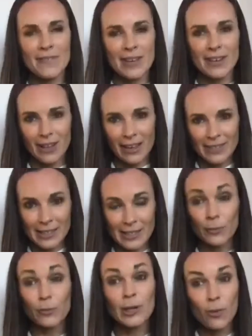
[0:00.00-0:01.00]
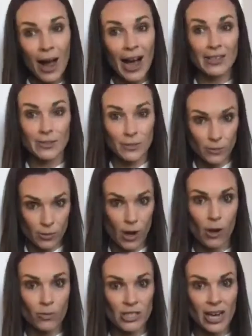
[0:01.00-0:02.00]
feel like there's a real hustle
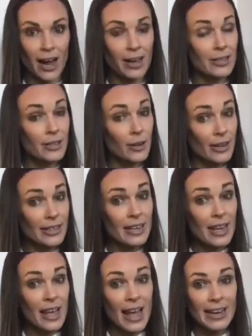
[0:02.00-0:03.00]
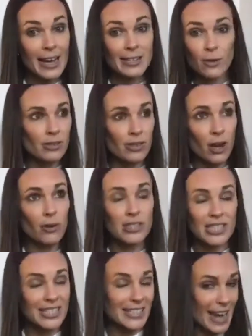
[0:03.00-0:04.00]
culture, and hustle culture
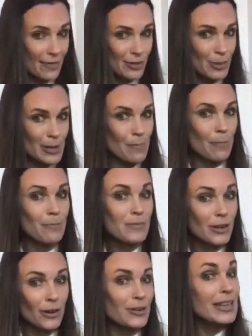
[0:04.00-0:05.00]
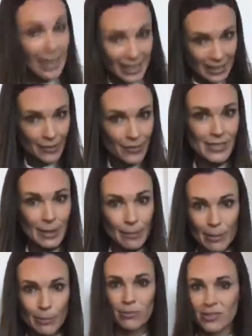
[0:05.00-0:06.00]
doesn't have to be, negative. Some
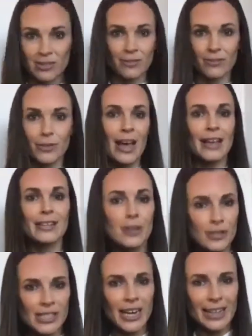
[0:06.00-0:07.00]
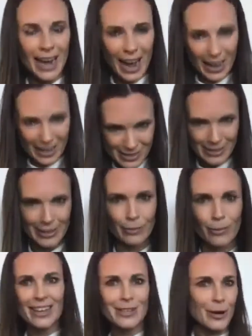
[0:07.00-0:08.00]
people sort of associate hustling
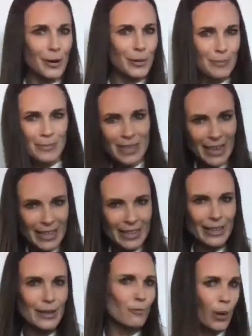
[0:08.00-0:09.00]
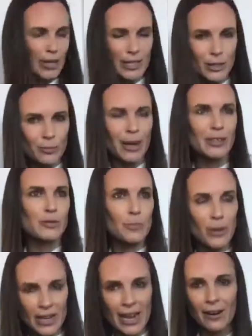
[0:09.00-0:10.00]
with, negative, working too much,
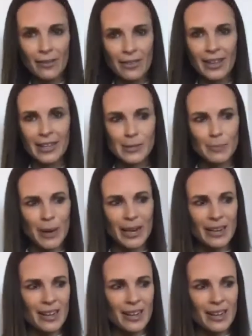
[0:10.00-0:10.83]
burnout and things, but